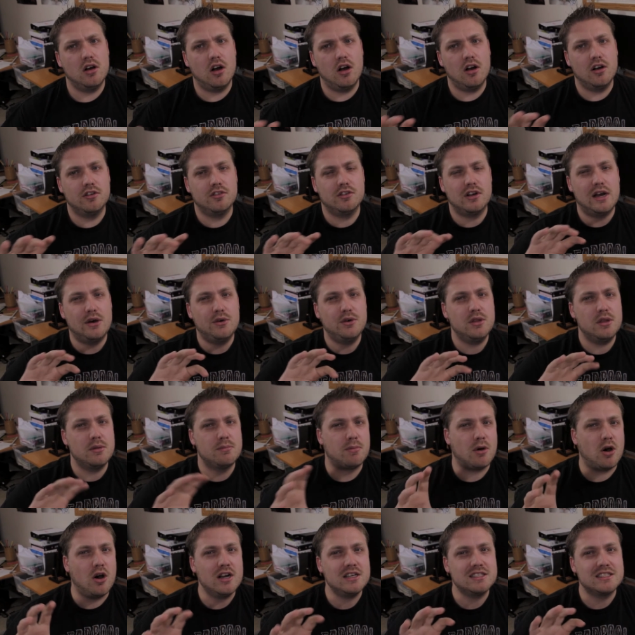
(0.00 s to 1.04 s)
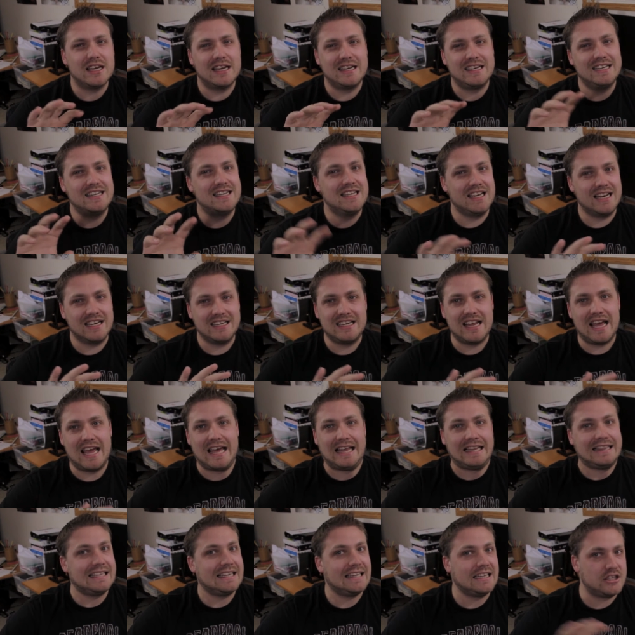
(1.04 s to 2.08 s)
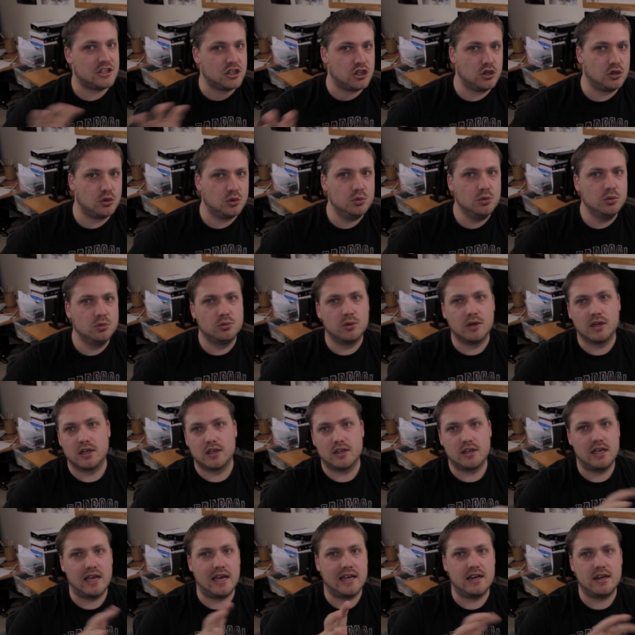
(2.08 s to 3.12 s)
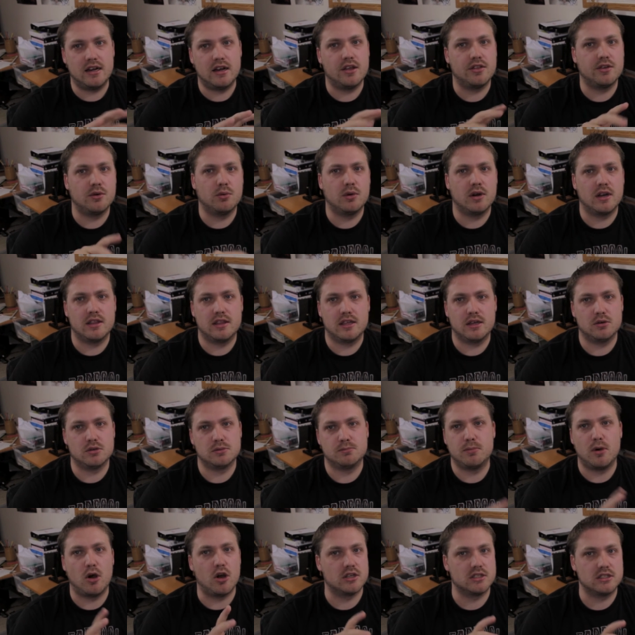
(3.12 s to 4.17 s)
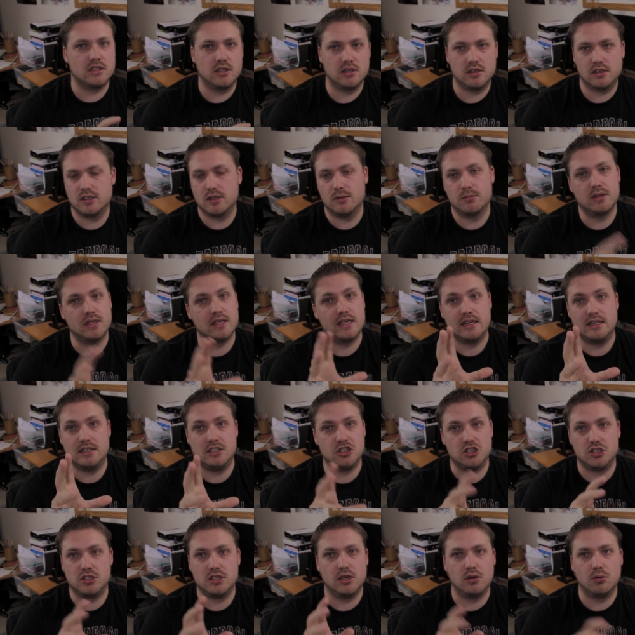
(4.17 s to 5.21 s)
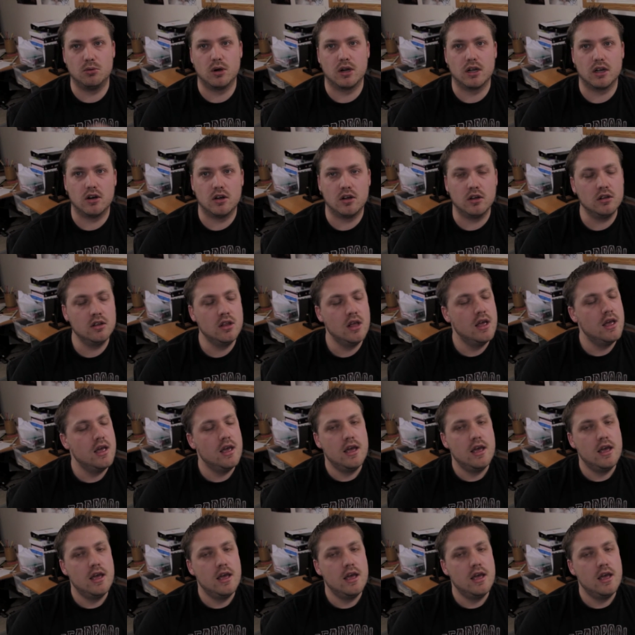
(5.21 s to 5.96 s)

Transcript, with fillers: Out of the box, I did connect to LA2, where it had another one, I think it was Boston or something, that just didn't work at all.